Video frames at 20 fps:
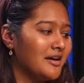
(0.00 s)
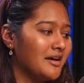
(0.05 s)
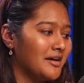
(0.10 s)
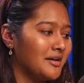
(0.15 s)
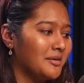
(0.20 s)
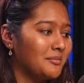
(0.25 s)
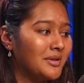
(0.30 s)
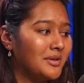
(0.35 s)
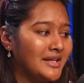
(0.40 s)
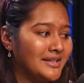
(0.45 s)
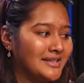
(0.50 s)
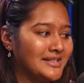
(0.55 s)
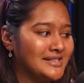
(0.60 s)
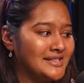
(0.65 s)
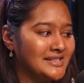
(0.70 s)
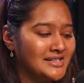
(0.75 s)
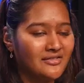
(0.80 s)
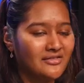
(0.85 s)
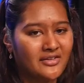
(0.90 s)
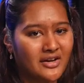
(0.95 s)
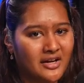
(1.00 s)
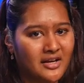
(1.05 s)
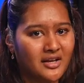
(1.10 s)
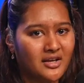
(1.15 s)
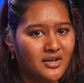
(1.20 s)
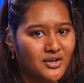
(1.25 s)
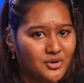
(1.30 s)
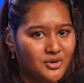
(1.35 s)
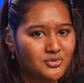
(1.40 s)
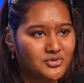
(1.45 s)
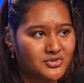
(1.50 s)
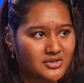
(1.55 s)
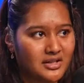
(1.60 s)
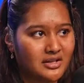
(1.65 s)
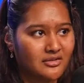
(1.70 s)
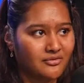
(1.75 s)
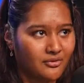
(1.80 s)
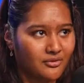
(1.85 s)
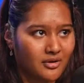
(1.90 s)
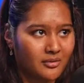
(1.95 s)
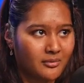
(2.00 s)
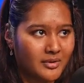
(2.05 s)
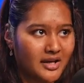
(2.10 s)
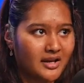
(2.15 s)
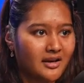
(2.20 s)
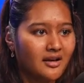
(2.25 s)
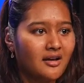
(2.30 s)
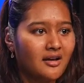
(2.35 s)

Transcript: And I'm like, this is a very huge thing for me.